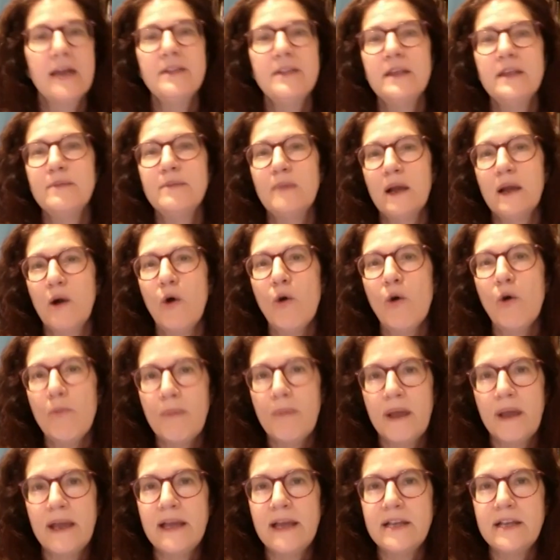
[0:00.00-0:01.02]
And then my whole
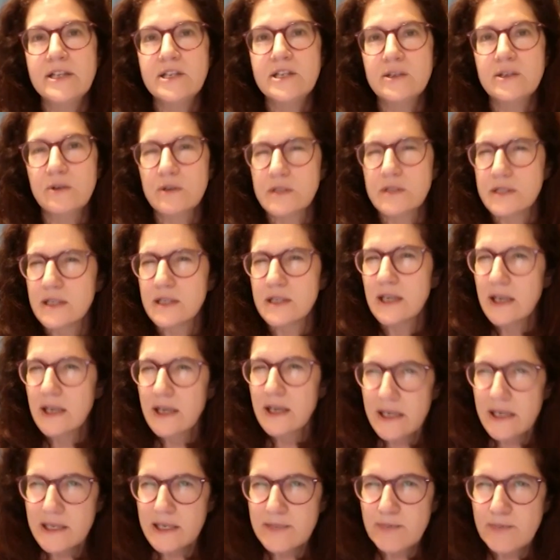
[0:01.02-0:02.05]
page looks
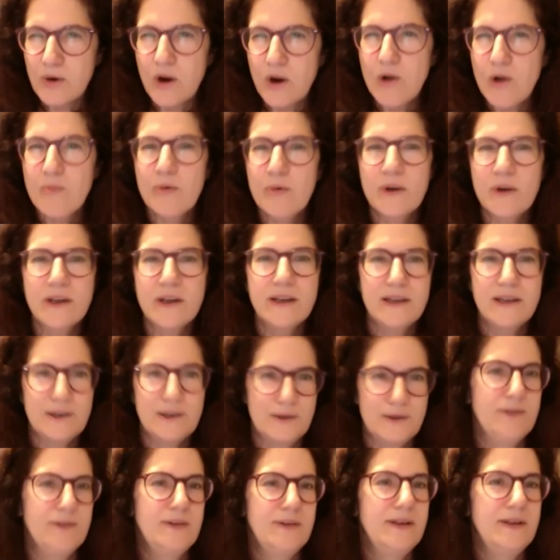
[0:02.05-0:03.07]
inappropriate,
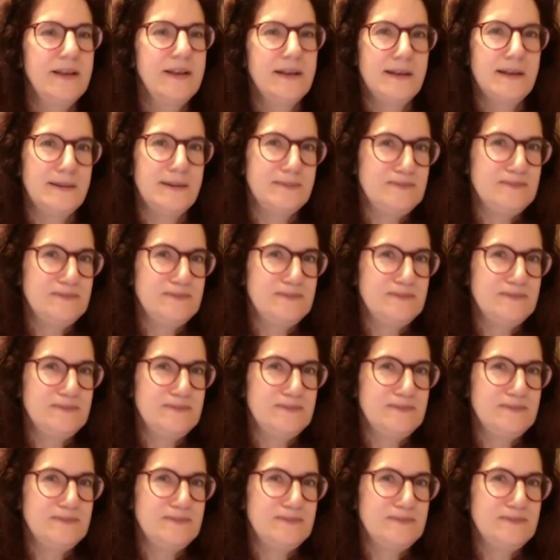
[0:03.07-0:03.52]
And